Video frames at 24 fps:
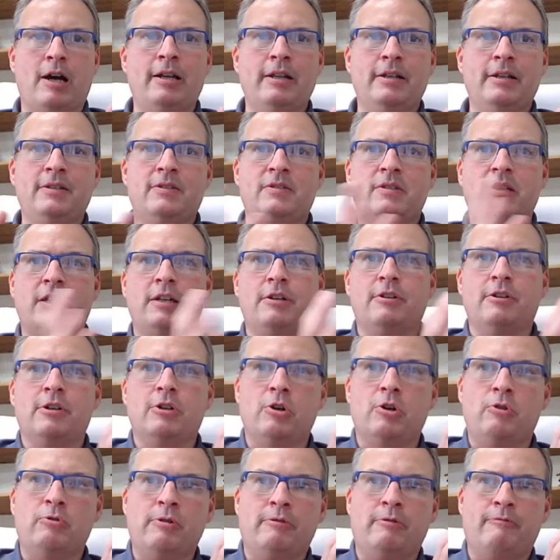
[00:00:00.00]
products that are
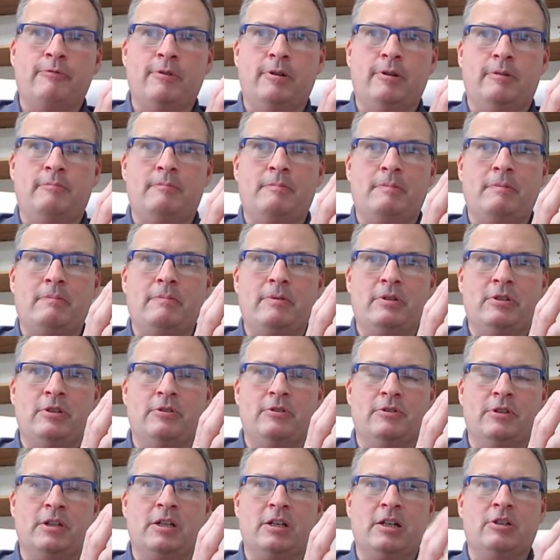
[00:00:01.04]
going from
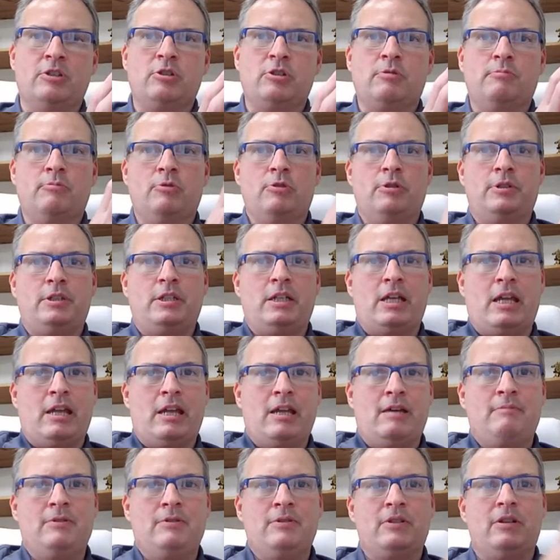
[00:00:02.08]
the customer to
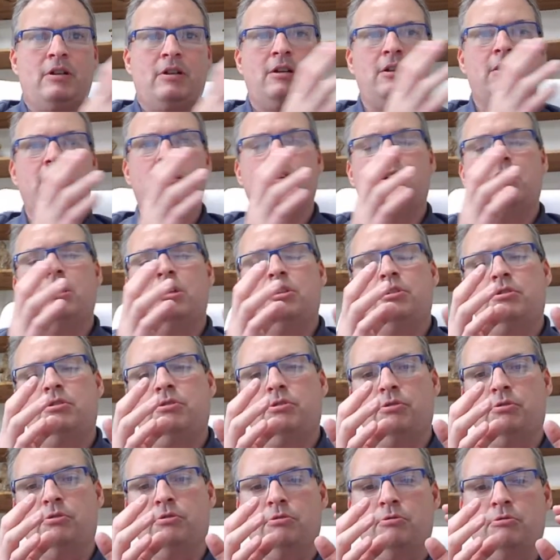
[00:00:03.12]
Amazon
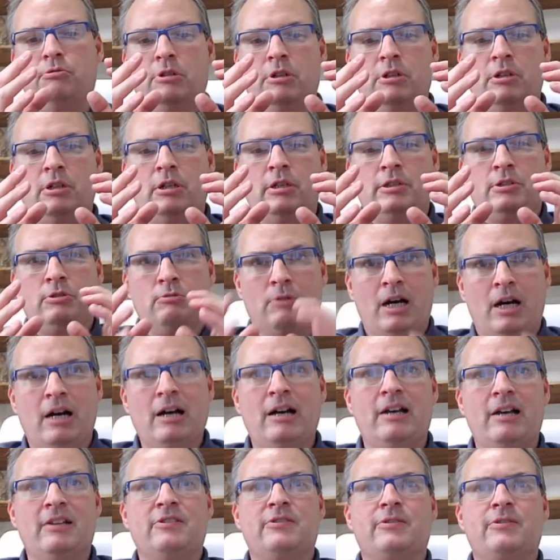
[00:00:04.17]
to
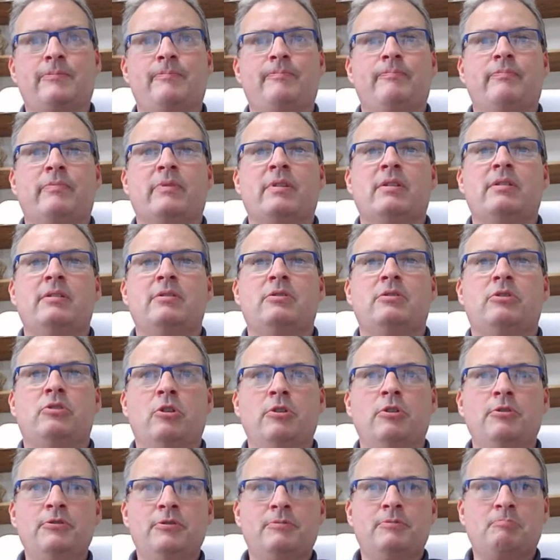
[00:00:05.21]
us,
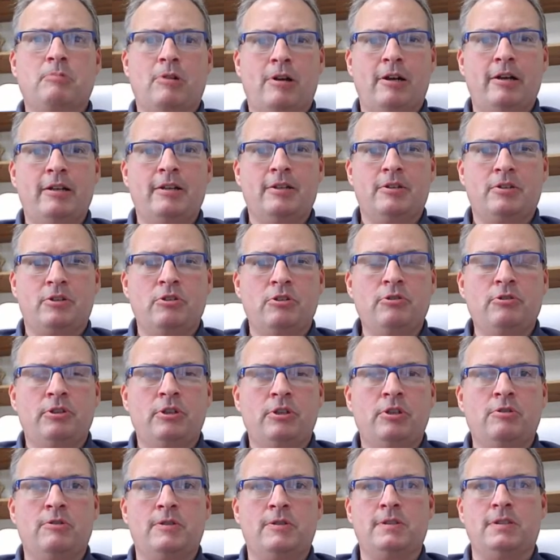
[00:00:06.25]
those products used
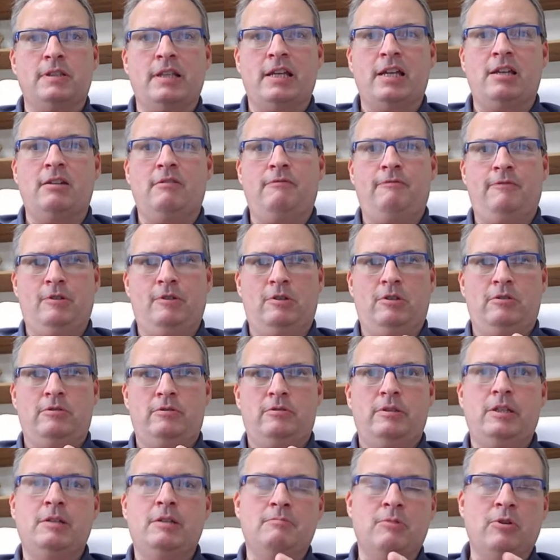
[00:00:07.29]
to go in the landfill
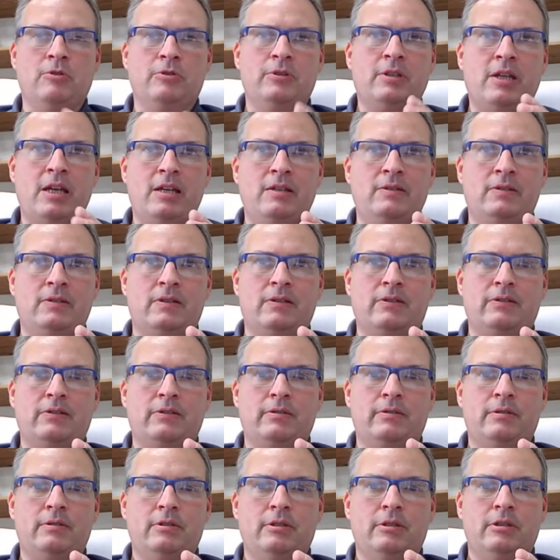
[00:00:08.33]
in most cases.
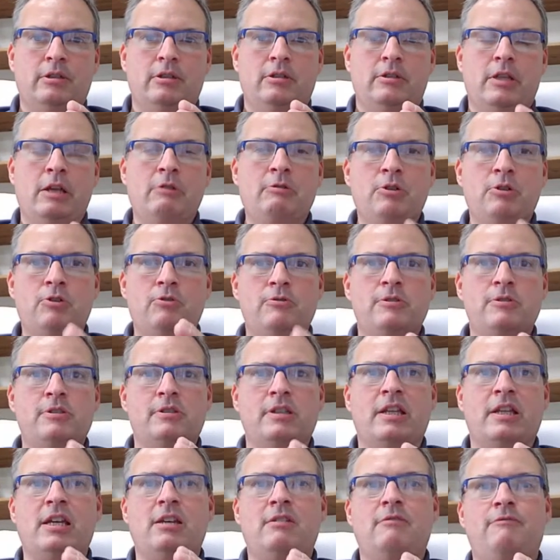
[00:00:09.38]
They would go in the
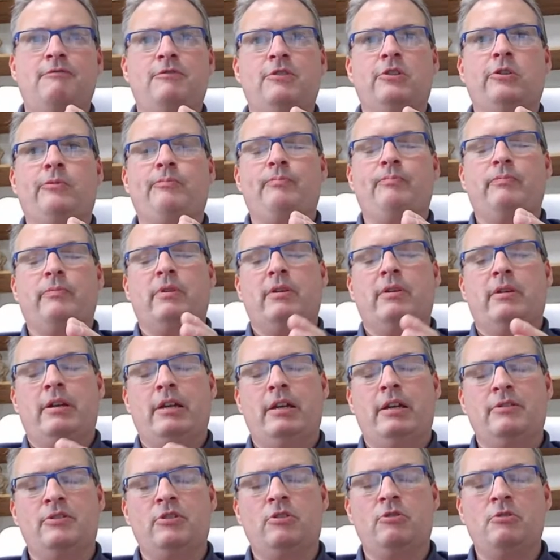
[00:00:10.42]
landfill.
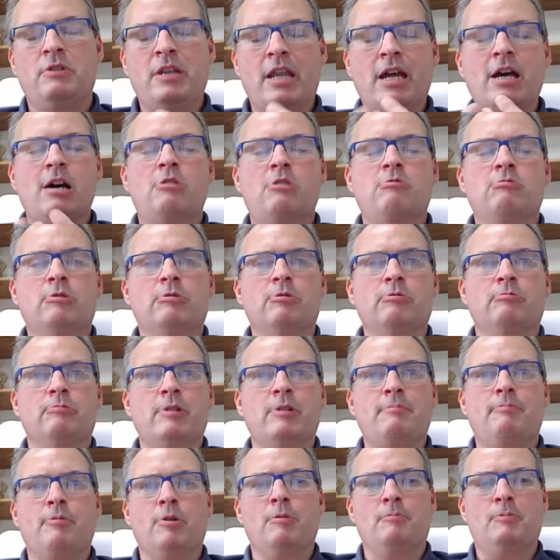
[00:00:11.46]
And so now we're
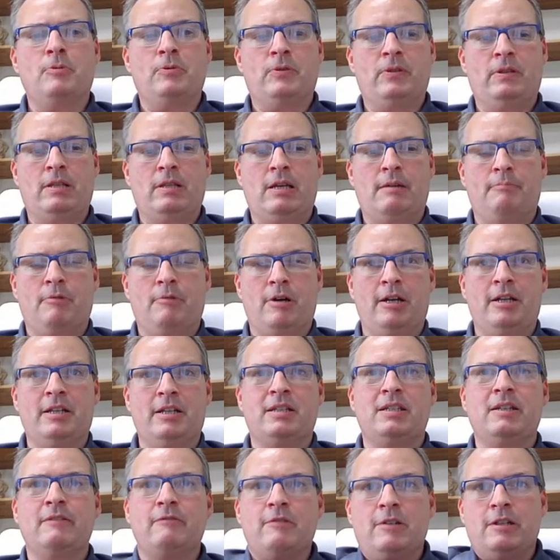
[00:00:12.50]
repurposing that
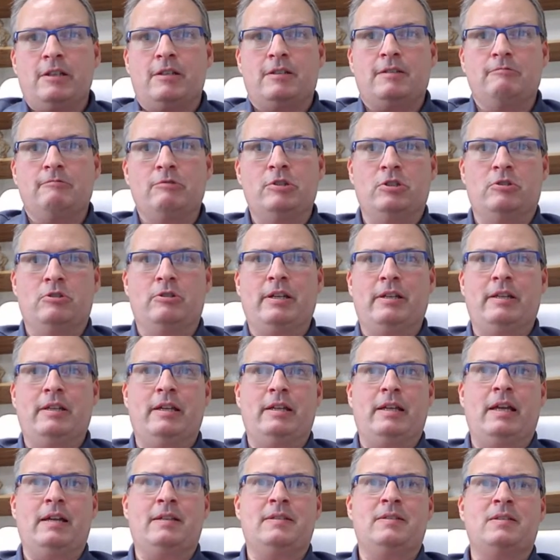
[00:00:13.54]
product, giving it,
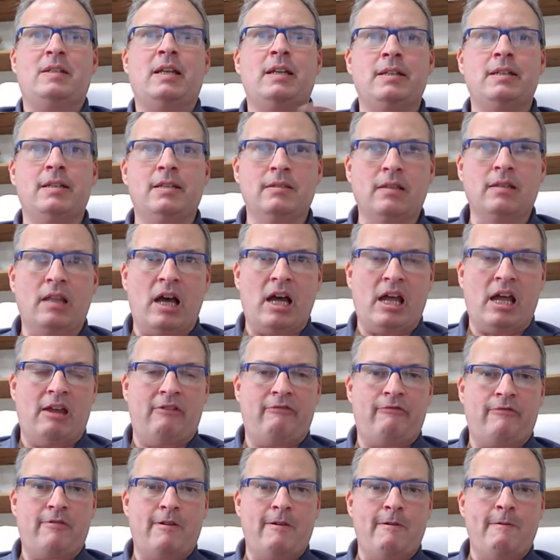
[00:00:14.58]
extended
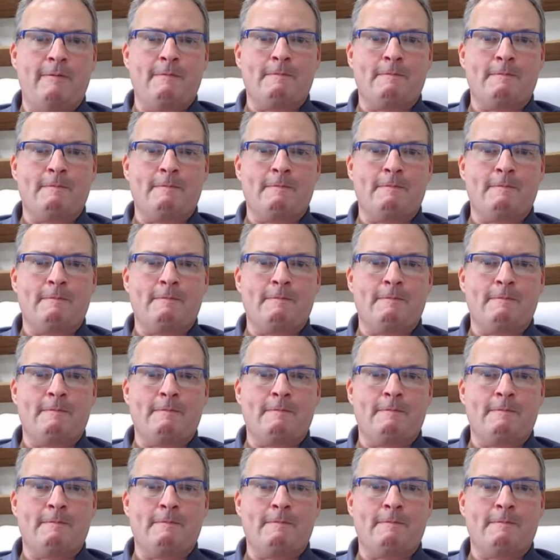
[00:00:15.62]
life.